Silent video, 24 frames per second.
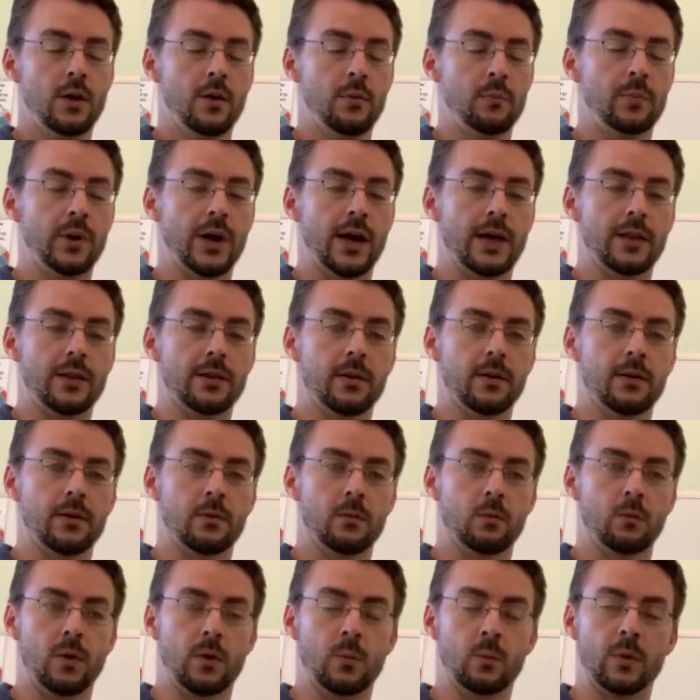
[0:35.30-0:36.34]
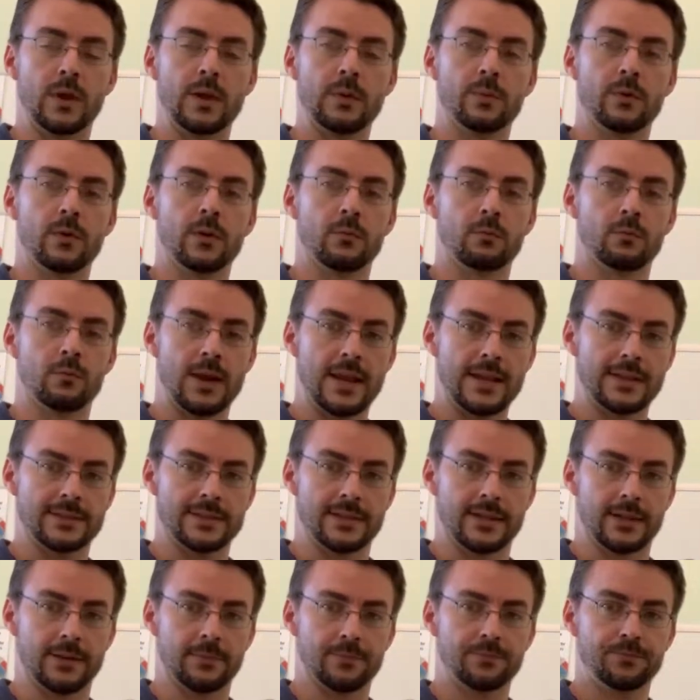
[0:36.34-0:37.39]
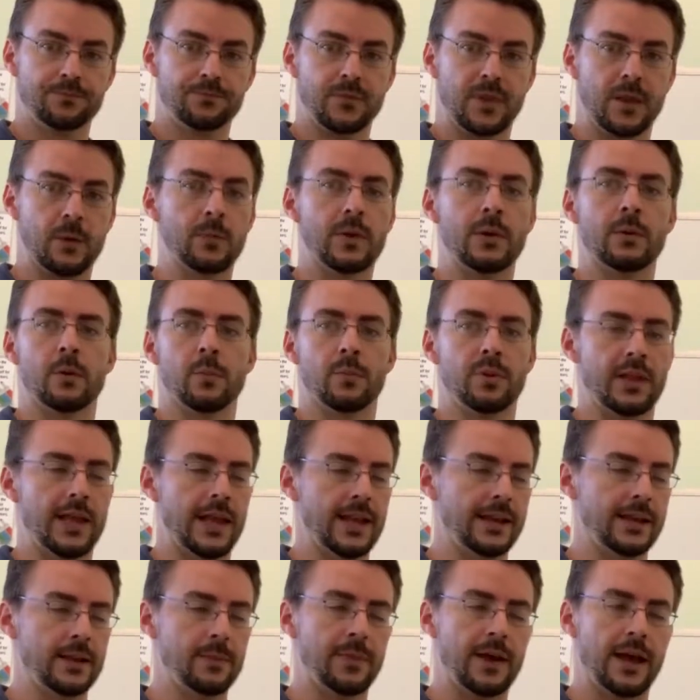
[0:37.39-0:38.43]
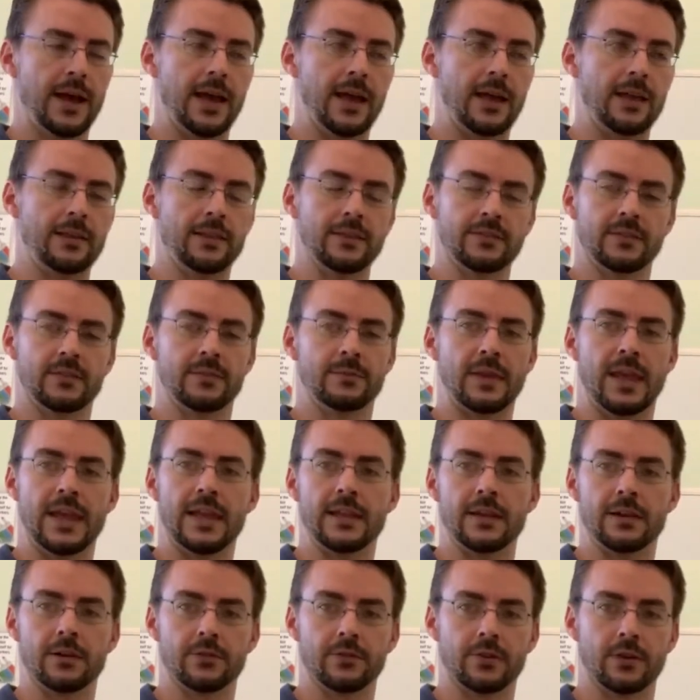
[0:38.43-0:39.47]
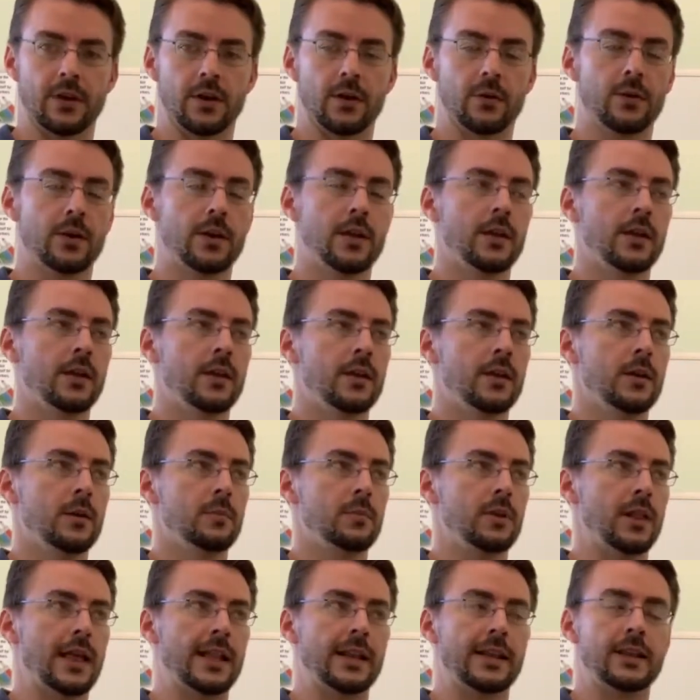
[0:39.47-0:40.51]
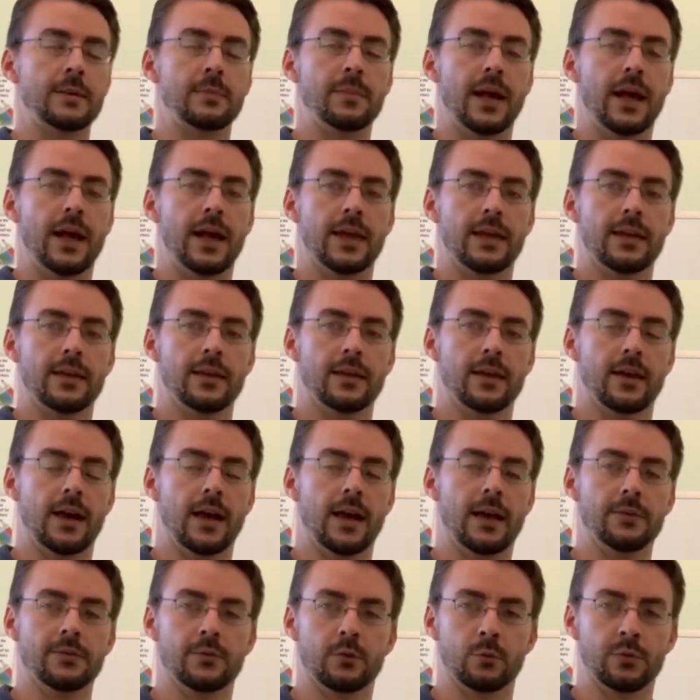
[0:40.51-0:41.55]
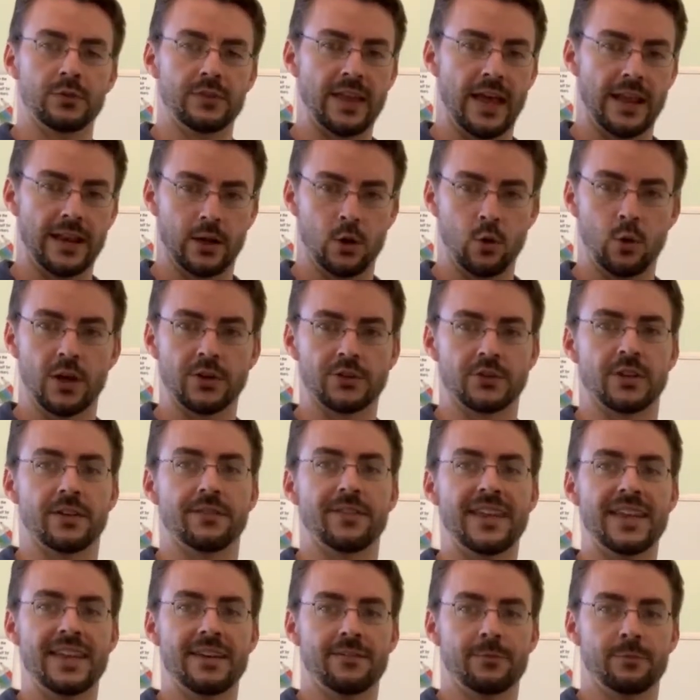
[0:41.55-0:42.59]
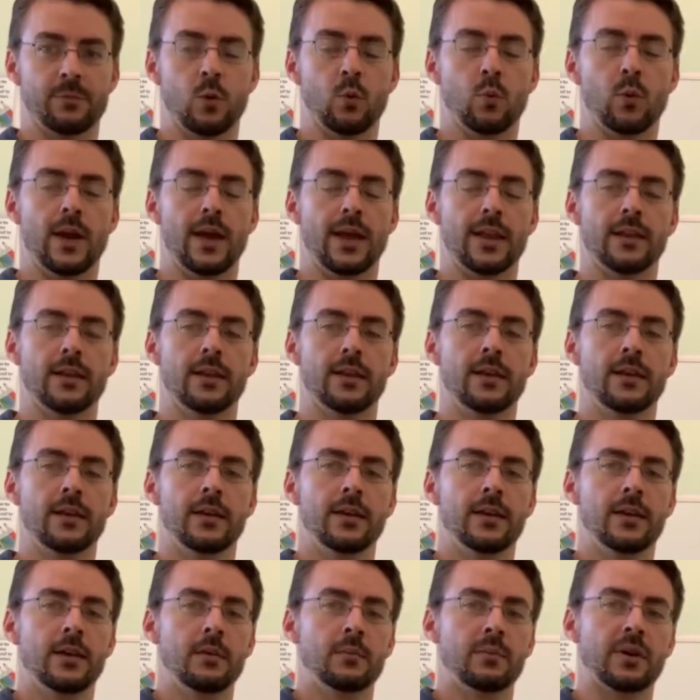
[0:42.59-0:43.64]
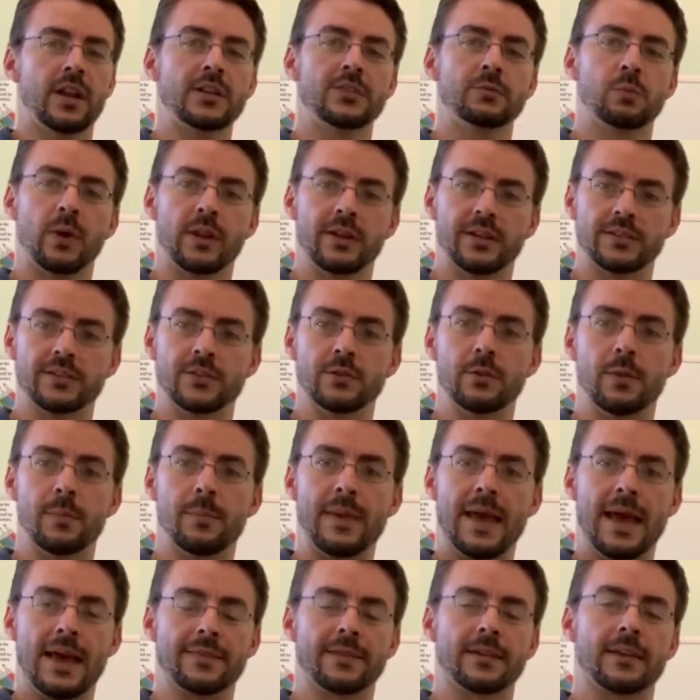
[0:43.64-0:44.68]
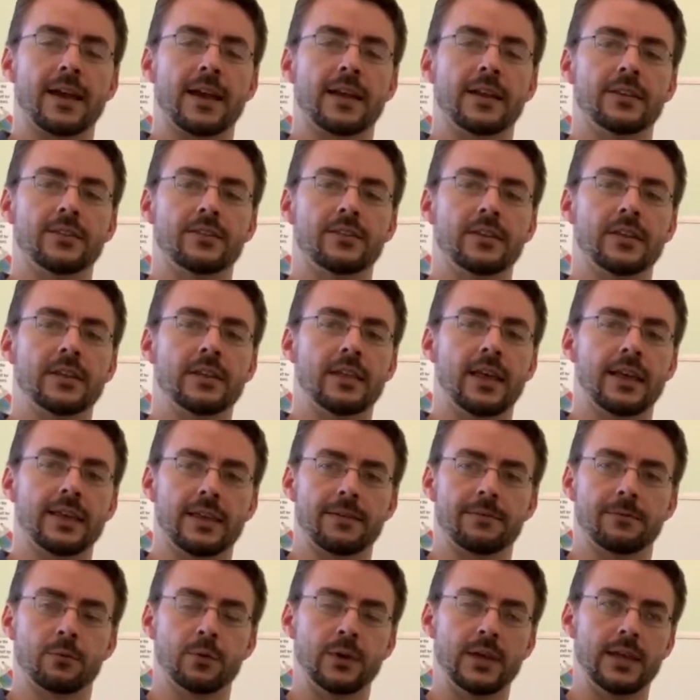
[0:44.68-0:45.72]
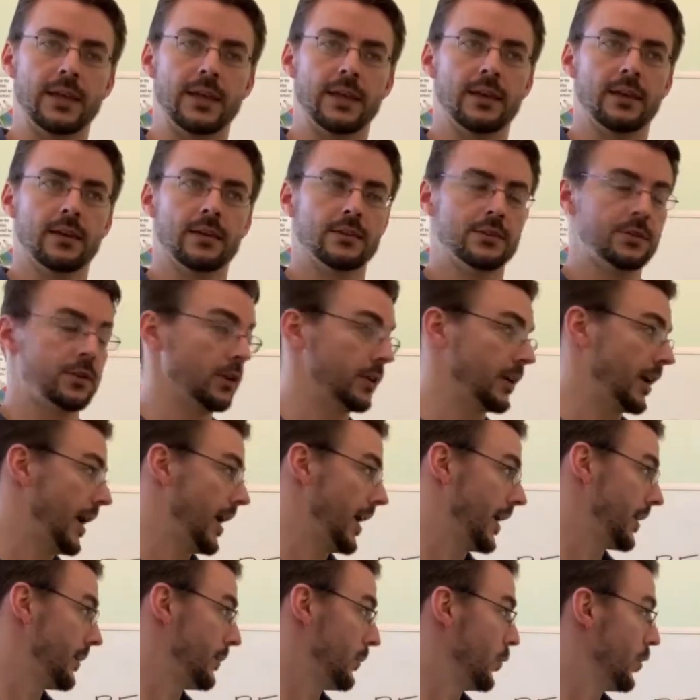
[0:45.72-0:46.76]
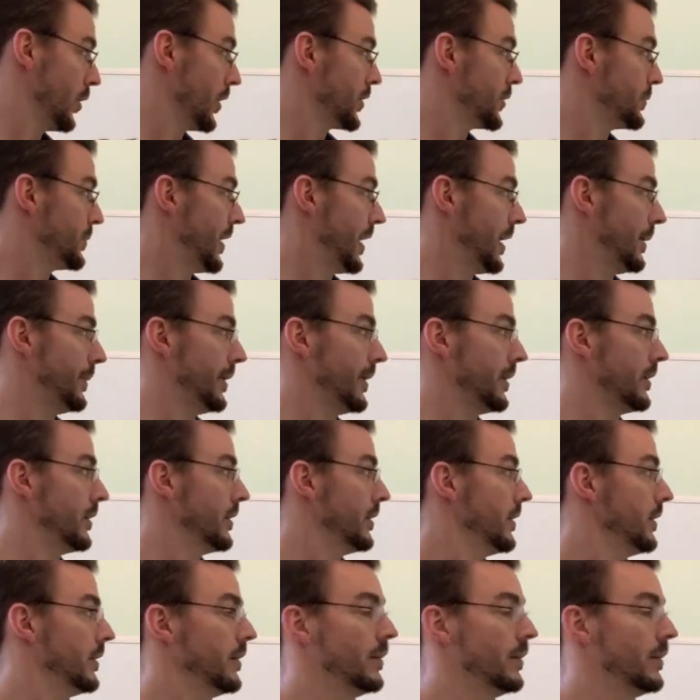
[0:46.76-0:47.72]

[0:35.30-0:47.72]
But when we were renting and we were planning to buy, and this is 8 years ago, planning to buy, so it was not a question of if, but when. But I just wanted to do the math and kind of see, like, if we took on a mortgage payment,